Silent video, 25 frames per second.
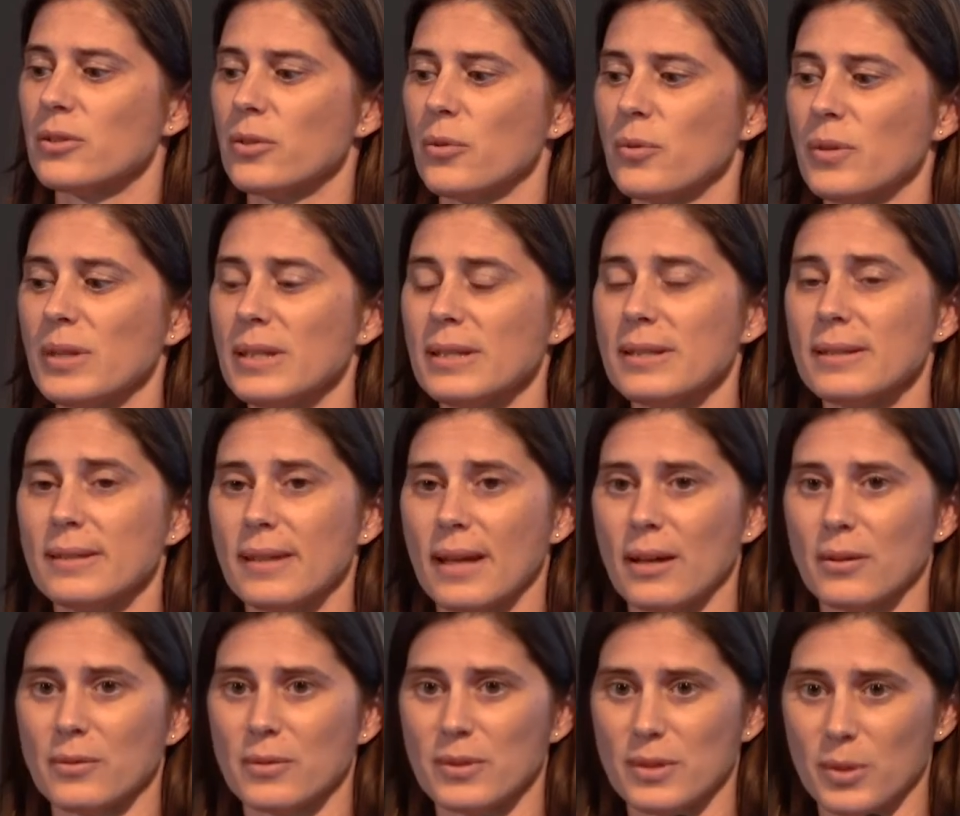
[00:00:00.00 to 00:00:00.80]
So these
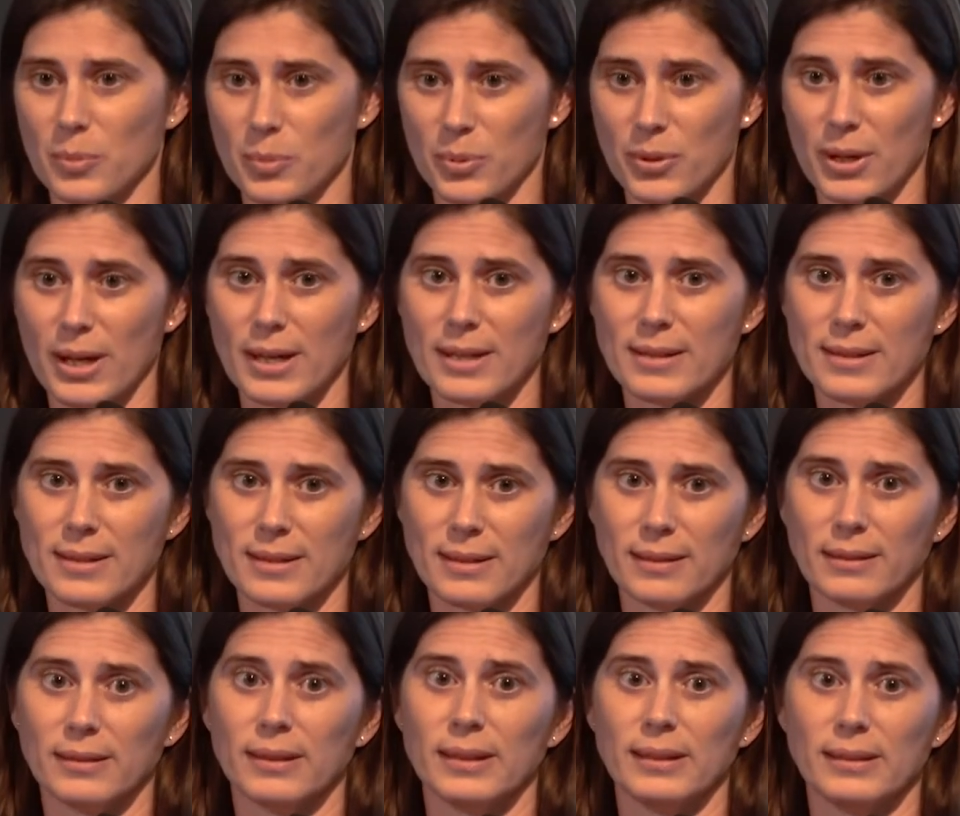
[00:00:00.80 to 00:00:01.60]
sound
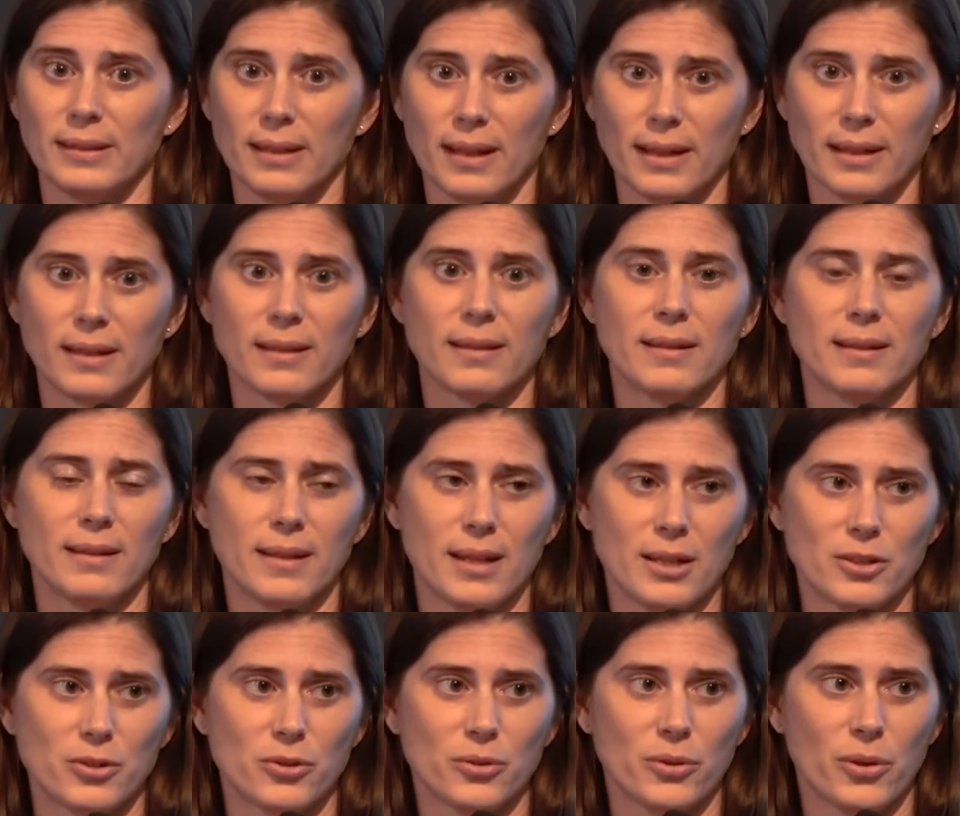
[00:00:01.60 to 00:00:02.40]
surprisingly like the
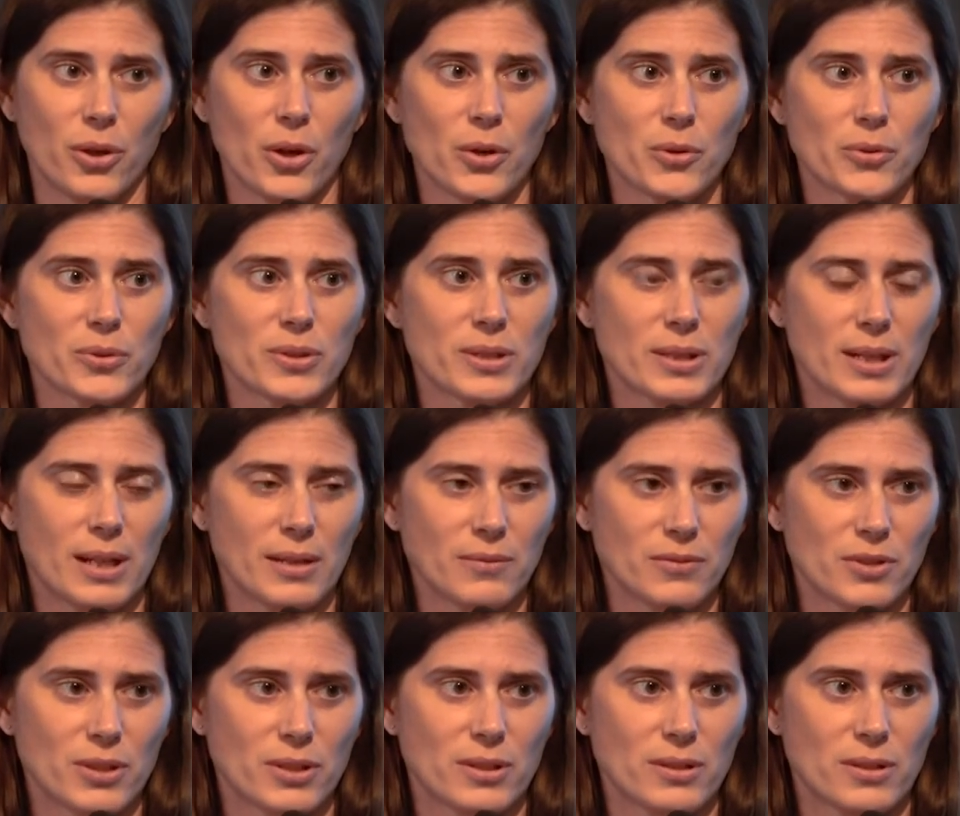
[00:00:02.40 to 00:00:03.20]
natural host that
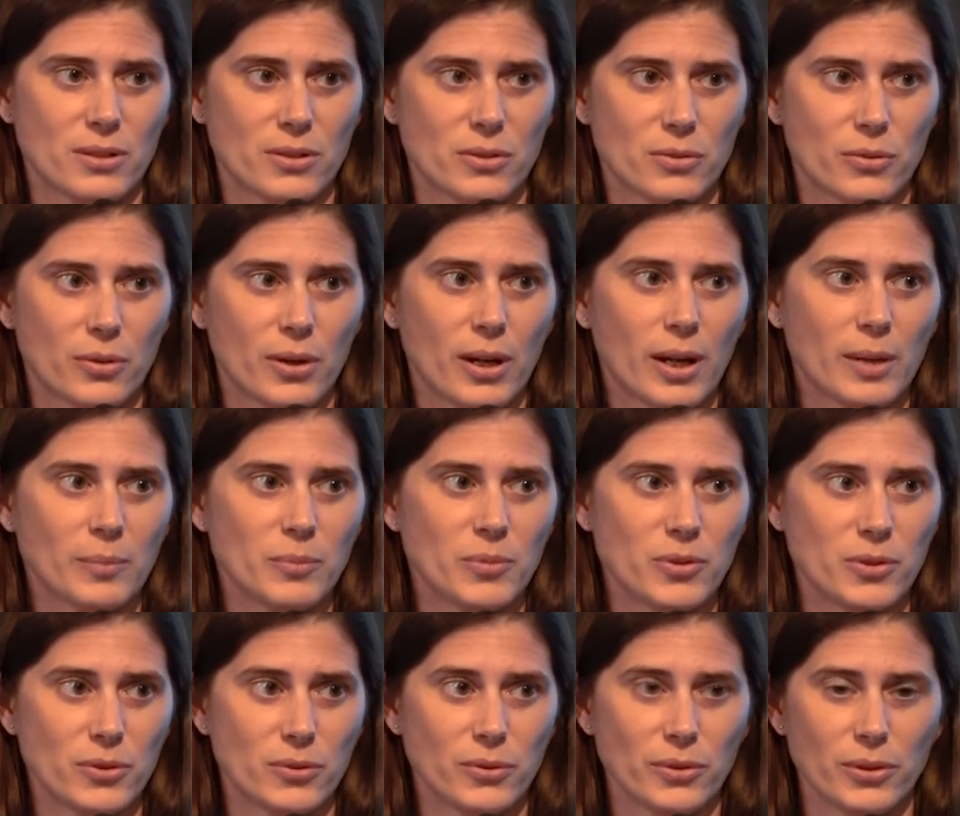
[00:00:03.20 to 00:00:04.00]
I've just
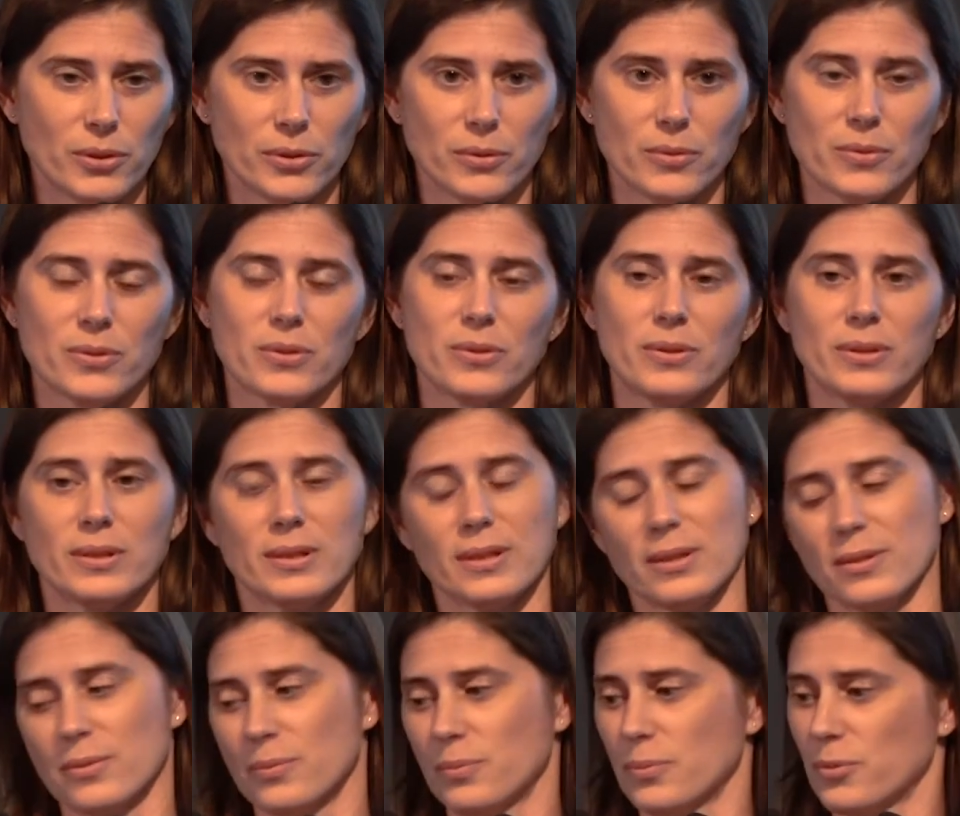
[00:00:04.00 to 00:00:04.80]
described to you. So
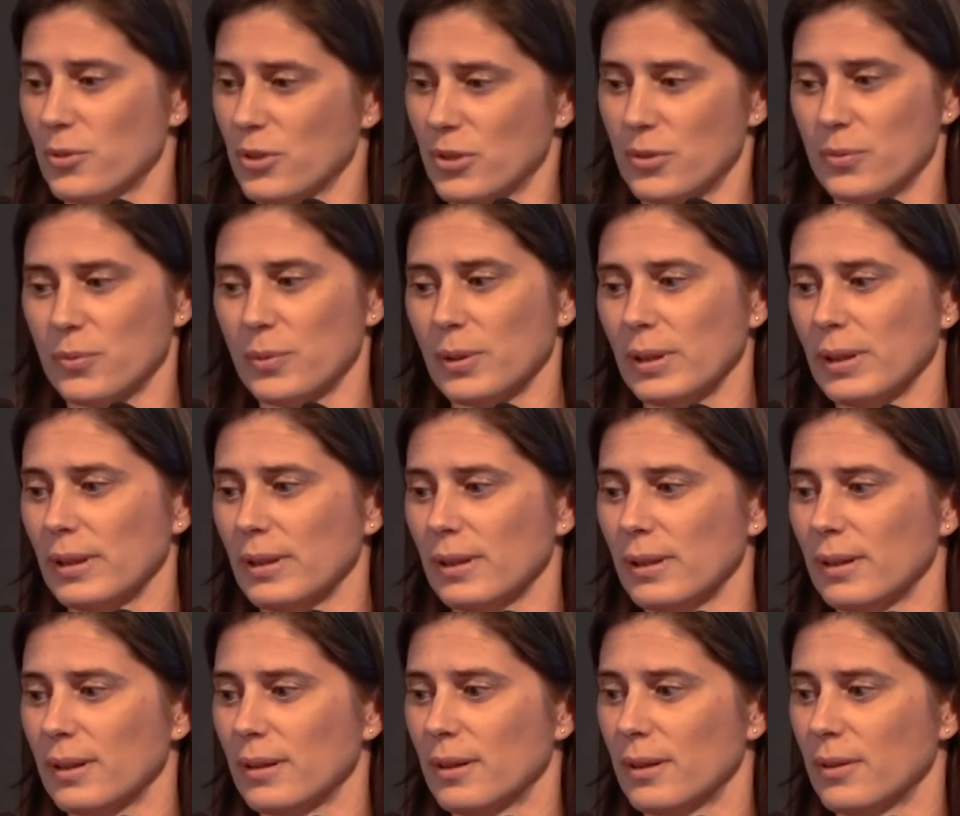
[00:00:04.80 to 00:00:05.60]
this is just
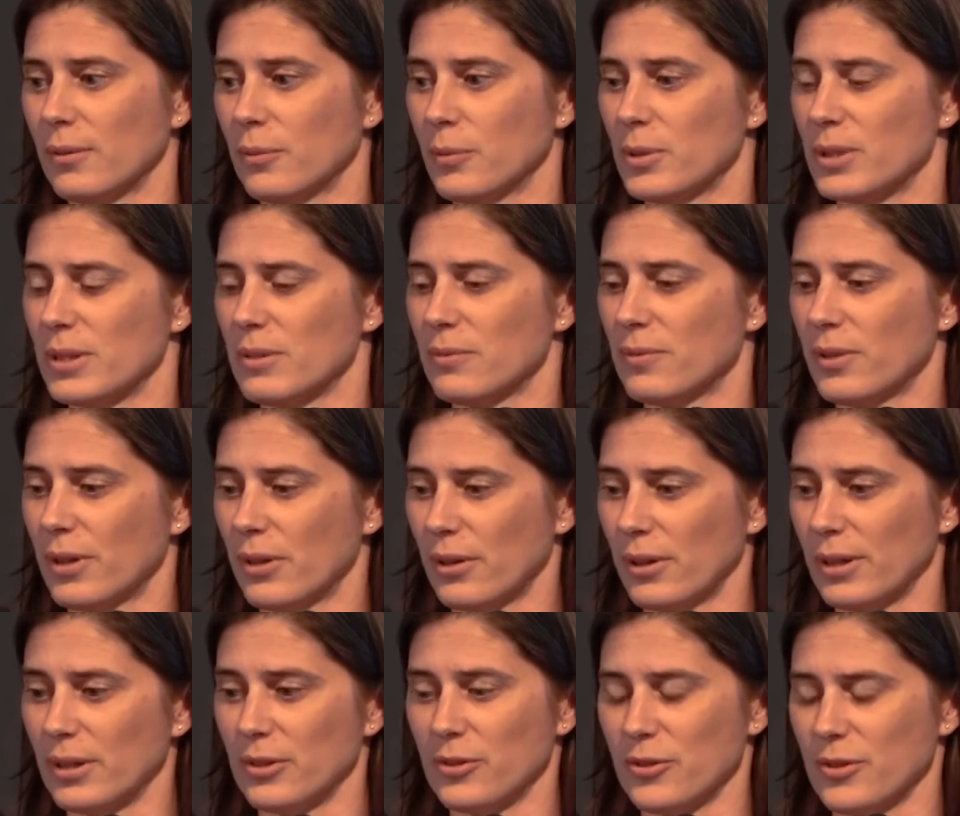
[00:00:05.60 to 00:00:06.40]
really a, was a
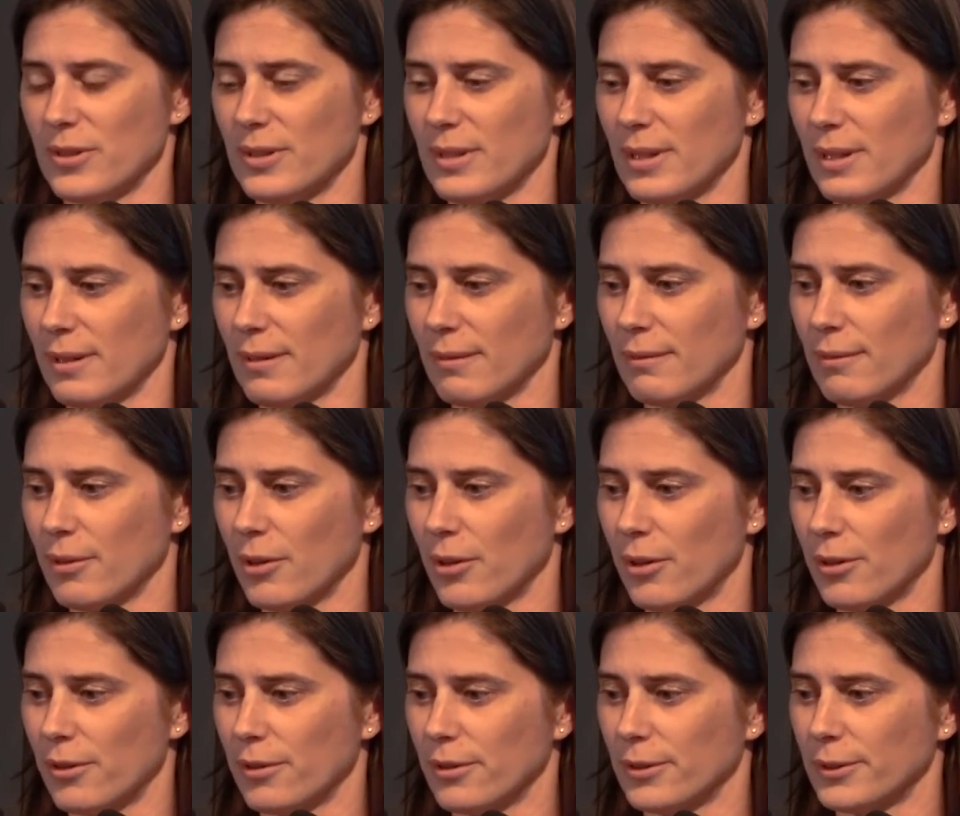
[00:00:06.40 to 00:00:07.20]
very interesting
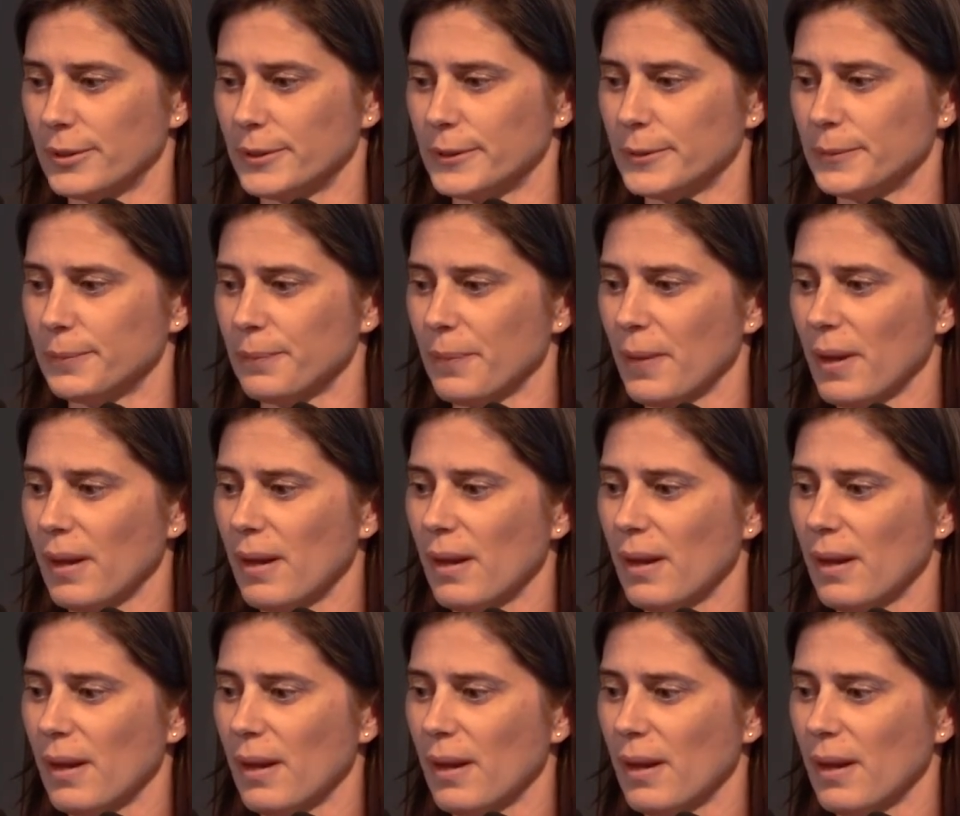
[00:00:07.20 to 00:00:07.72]
article.